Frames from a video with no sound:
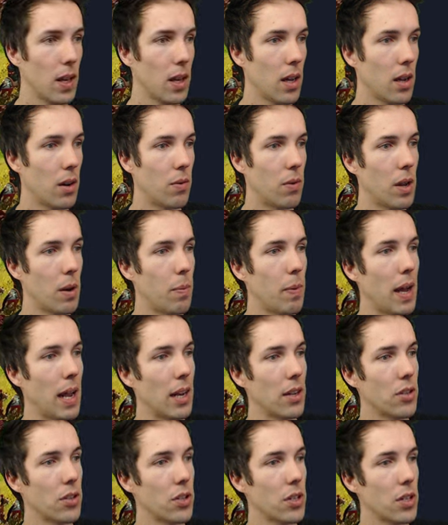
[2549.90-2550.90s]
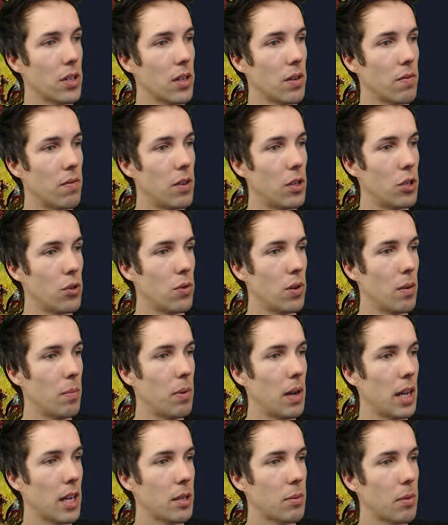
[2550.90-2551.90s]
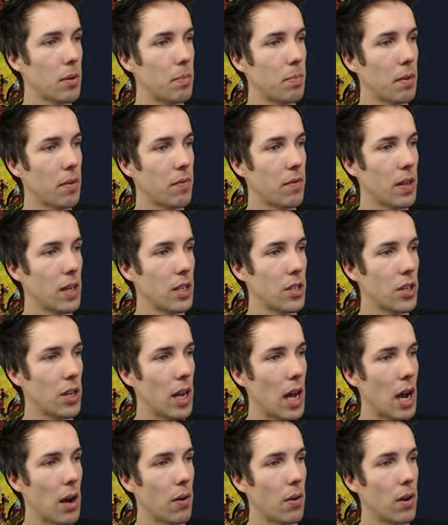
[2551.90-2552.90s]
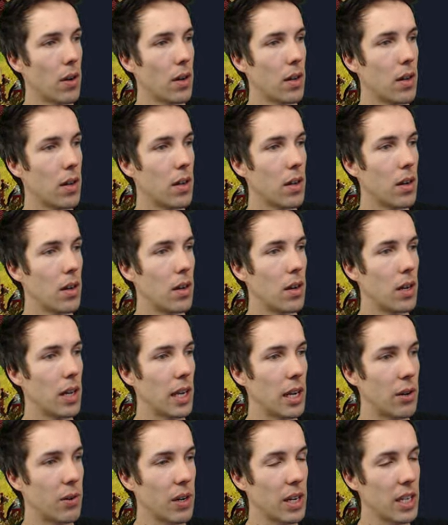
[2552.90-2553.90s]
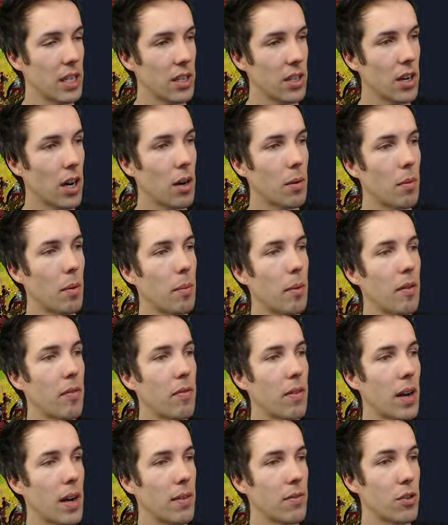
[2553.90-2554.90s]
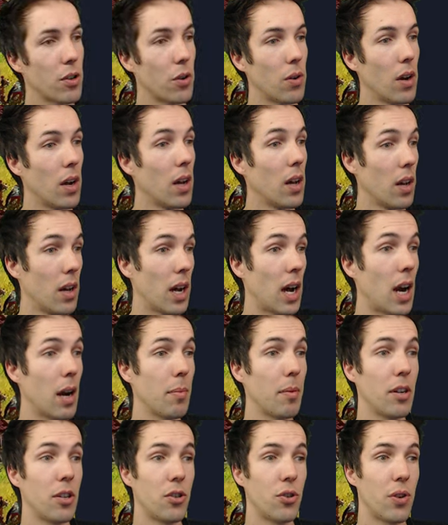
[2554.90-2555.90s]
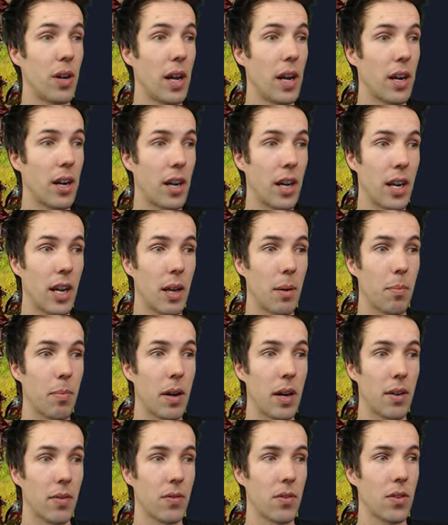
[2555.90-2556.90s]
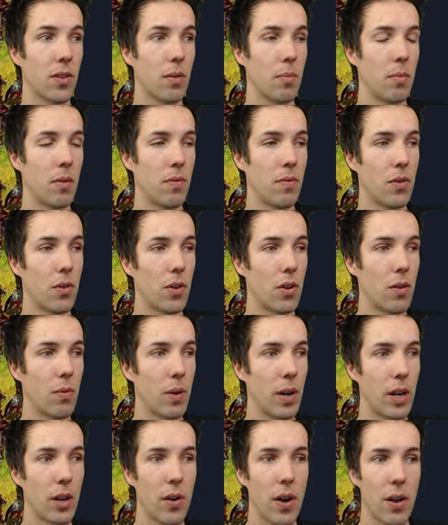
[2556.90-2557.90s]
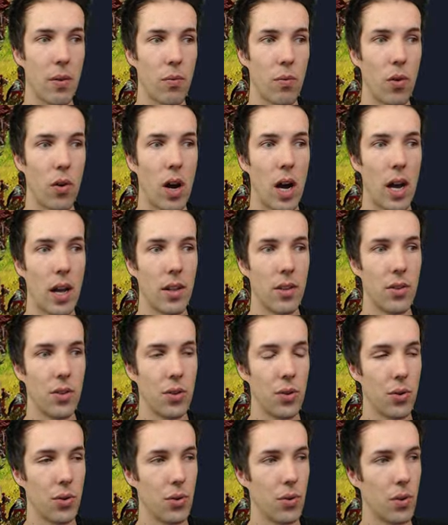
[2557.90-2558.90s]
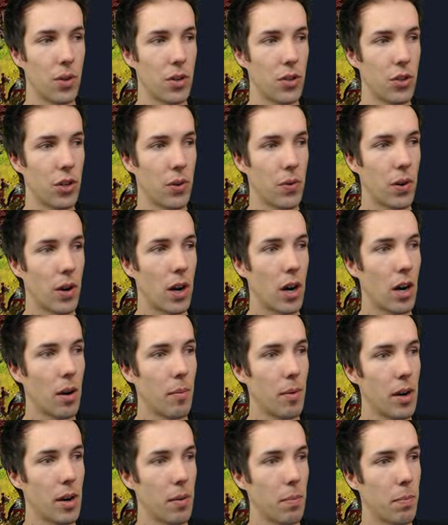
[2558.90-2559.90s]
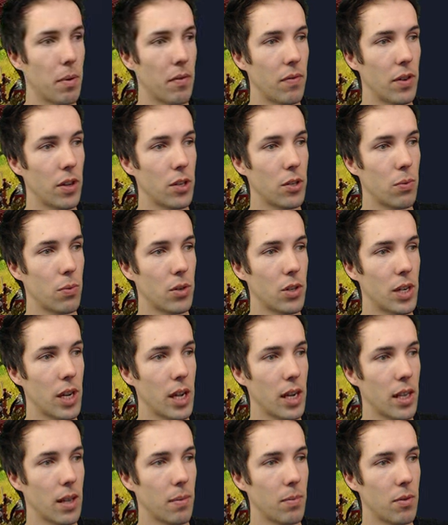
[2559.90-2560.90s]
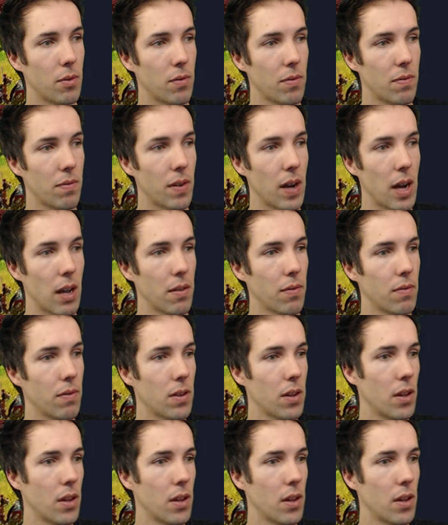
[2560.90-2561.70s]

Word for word: Red Palace, visual emplacement. Pavis now increases armor by five. So... Arbaleturier are going to get buffed. Before, whether you had one, two, or zero armor, Pavis would take them to five